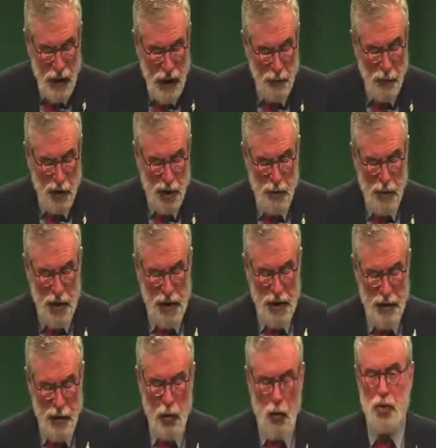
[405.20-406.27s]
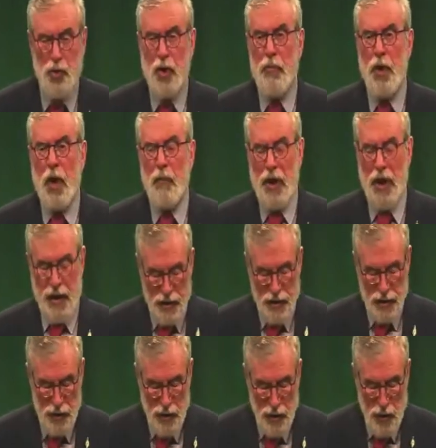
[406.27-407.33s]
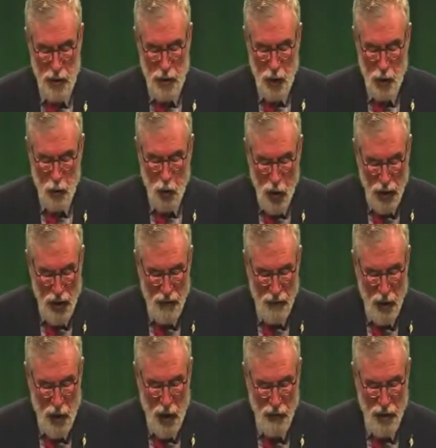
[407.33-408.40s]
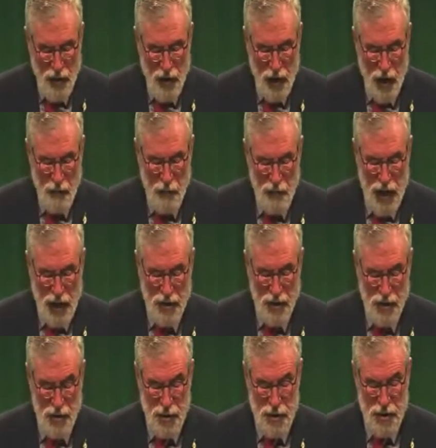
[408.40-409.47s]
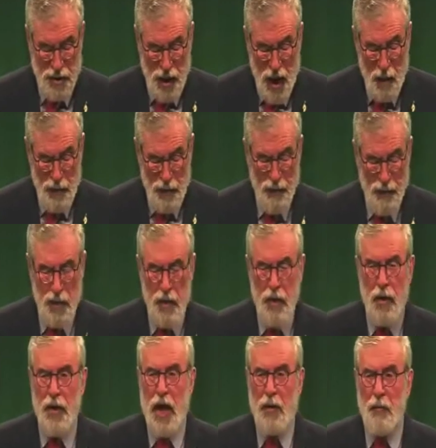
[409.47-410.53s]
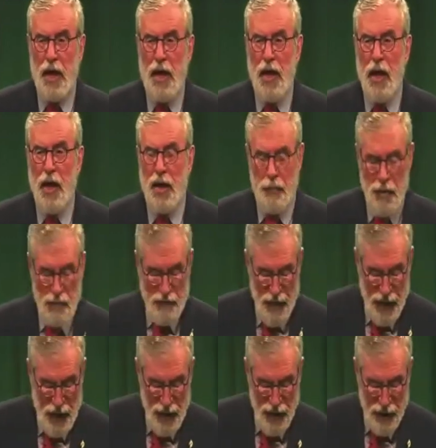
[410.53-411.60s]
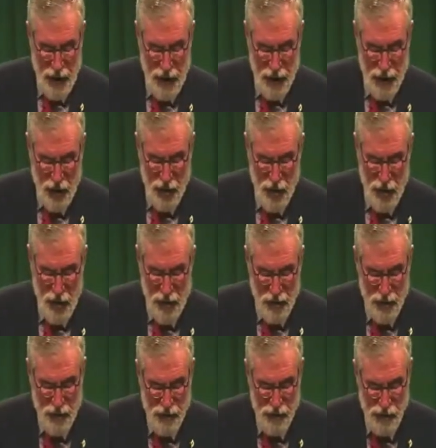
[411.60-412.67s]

in persuading those Republicans who were involved in the armed action to stop, then we had to provide an alternative.